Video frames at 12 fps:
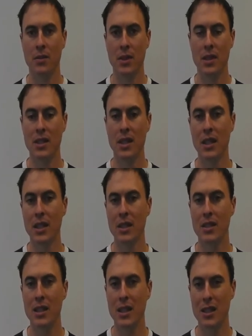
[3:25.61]
The second
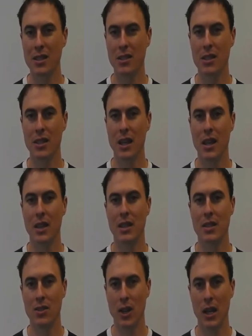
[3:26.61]
is to increase an
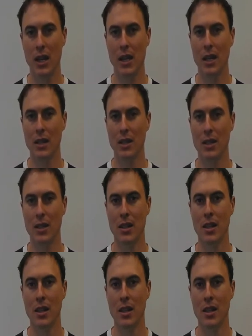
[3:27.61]
athlete's training age.